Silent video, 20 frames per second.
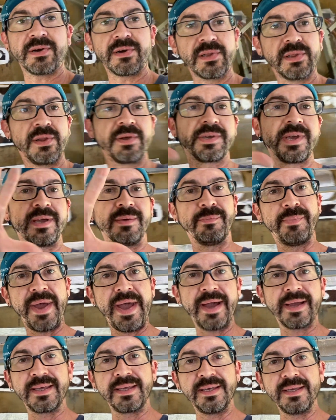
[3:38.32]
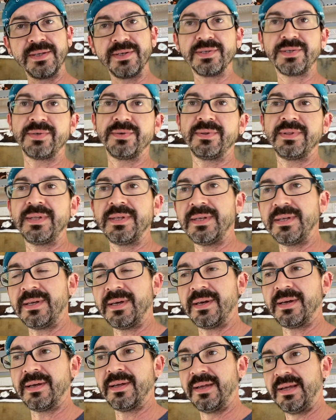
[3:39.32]
looking back into
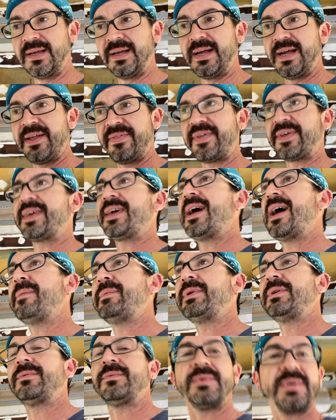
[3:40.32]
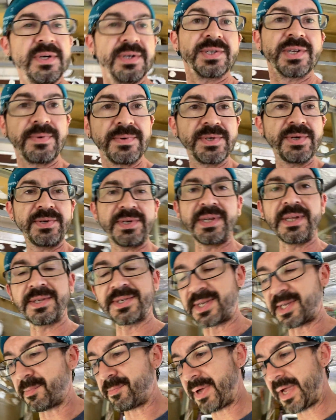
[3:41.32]
the cabin, because I was using it as
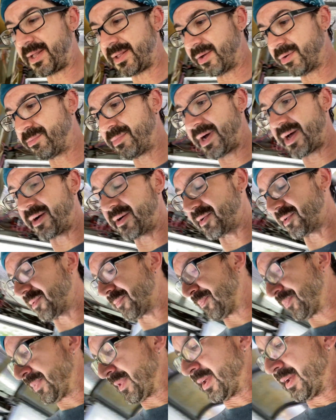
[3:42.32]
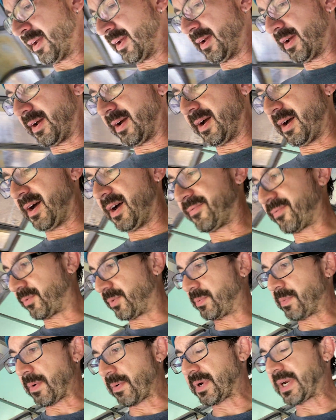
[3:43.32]
like a payload monitor for when
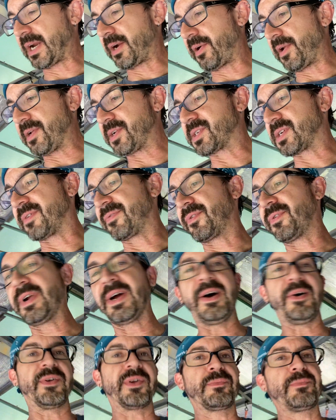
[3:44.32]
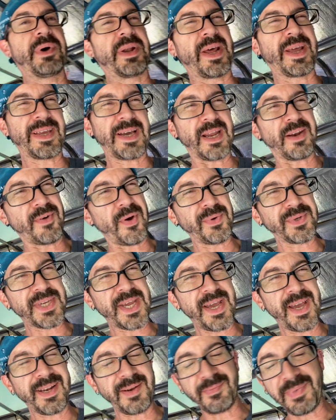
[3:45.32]
we were carrying stuff around. But I kind of always
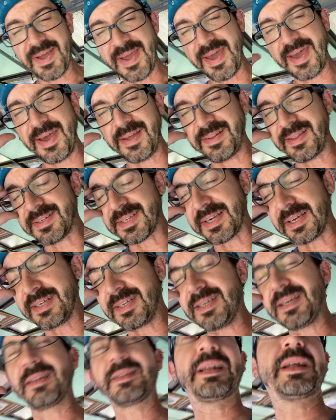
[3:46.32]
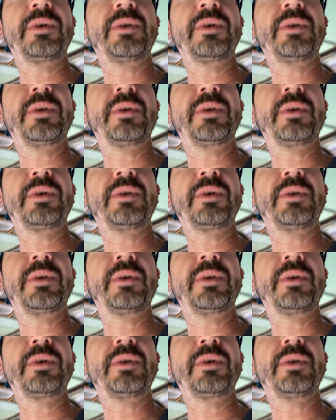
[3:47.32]
had in my head this idea that I